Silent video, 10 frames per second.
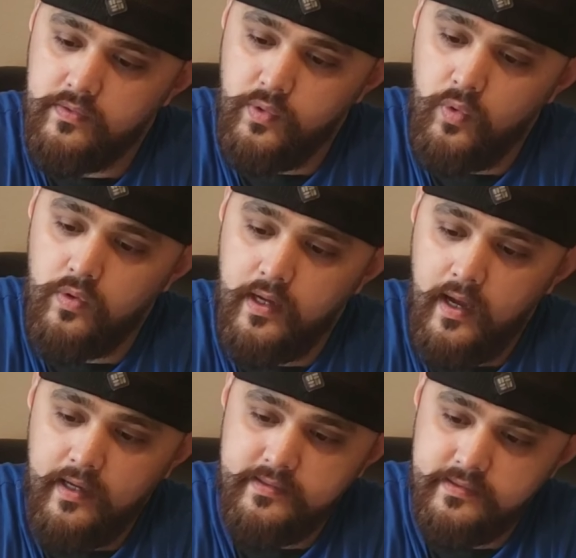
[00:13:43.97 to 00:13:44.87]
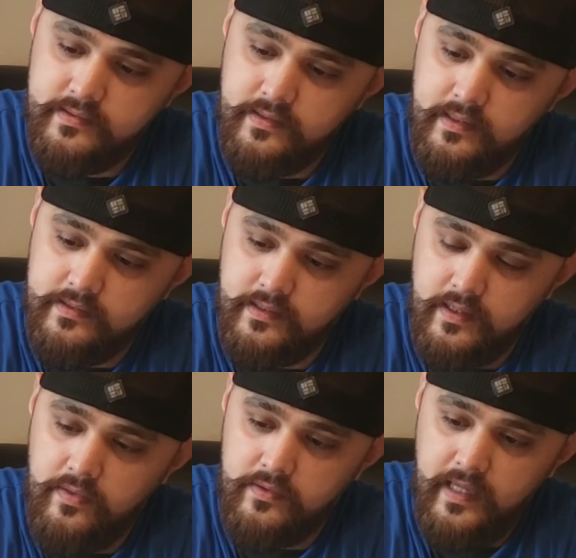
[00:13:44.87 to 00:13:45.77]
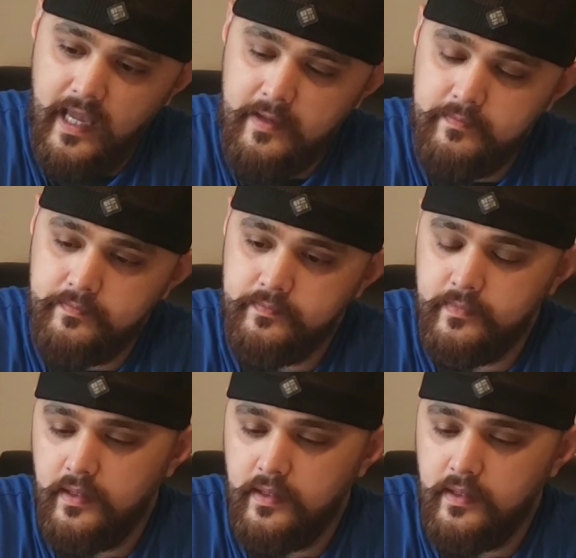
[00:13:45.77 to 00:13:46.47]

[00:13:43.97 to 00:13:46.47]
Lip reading: Dual cask is another name.